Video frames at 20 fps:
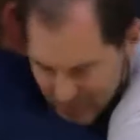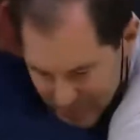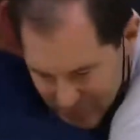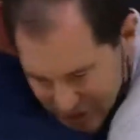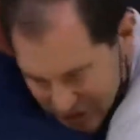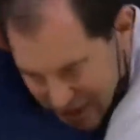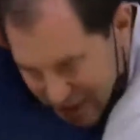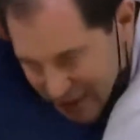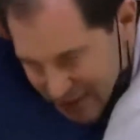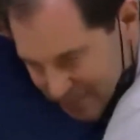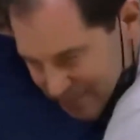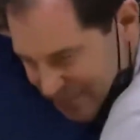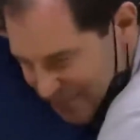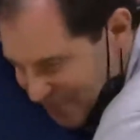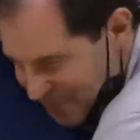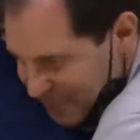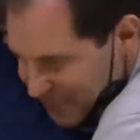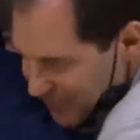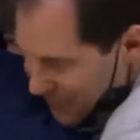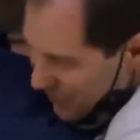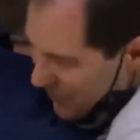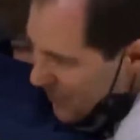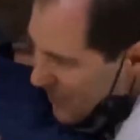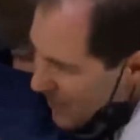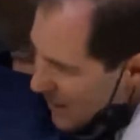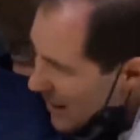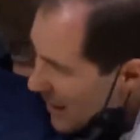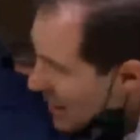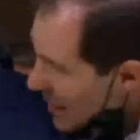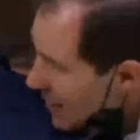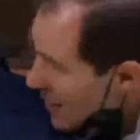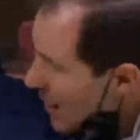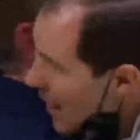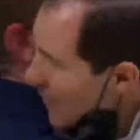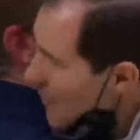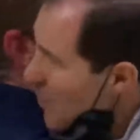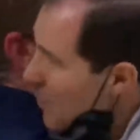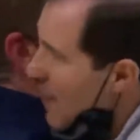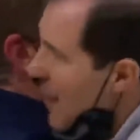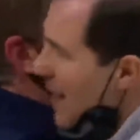was a top three squad
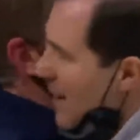in